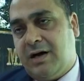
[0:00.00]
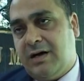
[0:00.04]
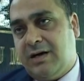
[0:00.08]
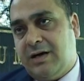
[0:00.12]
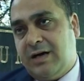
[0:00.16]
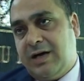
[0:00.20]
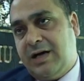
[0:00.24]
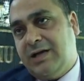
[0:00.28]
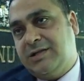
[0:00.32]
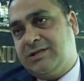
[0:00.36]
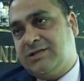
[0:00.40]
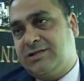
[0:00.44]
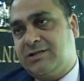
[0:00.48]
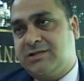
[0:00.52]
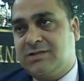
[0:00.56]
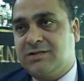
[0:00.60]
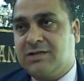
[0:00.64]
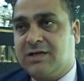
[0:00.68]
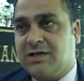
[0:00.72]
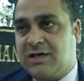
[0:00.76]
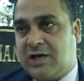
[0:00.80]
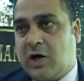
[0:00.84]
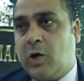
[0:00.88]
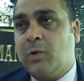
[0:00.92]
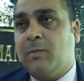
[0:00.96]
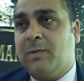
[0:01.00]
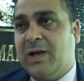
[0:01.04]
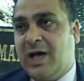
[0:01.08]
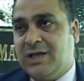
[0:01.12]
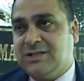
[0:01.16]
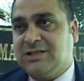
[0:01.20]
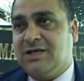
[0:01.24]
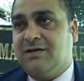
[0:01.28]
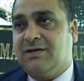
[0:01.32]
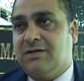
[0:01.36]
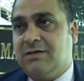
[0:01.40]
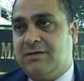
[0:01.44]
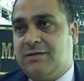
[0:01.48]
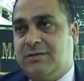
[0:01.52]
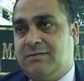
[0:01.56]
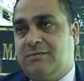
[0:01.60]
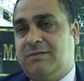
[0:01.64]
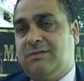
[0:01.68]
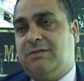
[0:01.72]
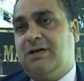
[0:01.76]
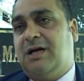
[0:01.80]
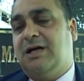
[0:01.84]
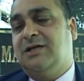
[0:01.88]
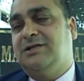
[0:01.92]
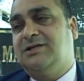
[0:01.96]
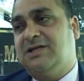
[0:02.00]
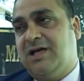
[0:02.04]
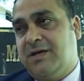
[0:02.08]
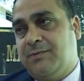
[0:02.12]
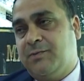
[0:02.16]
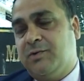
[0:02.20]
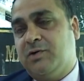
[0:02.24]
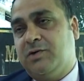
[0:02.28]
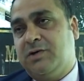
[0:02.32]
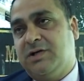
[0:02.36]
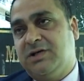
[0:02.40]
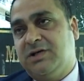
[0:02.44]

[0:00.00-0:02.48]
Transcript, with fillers: as Crowne Plaza at Jaipur